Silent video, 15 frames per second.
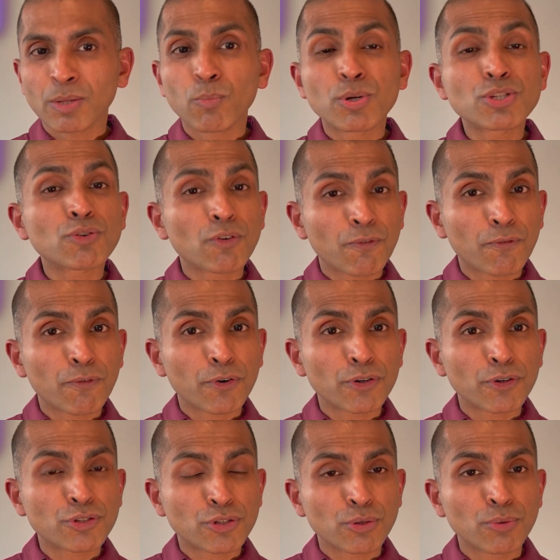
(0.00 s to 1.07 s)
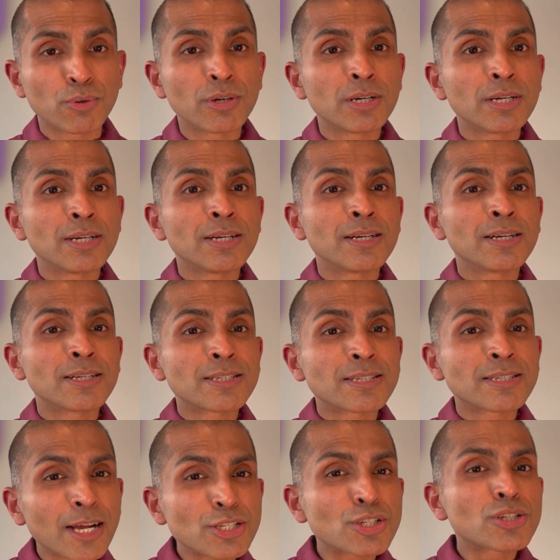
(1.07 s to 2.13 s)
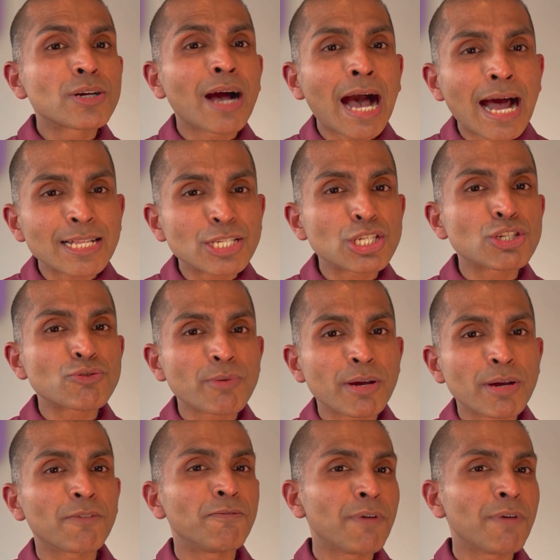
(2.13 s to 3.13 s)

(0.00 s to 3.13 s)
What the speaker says: which refers to such concentrated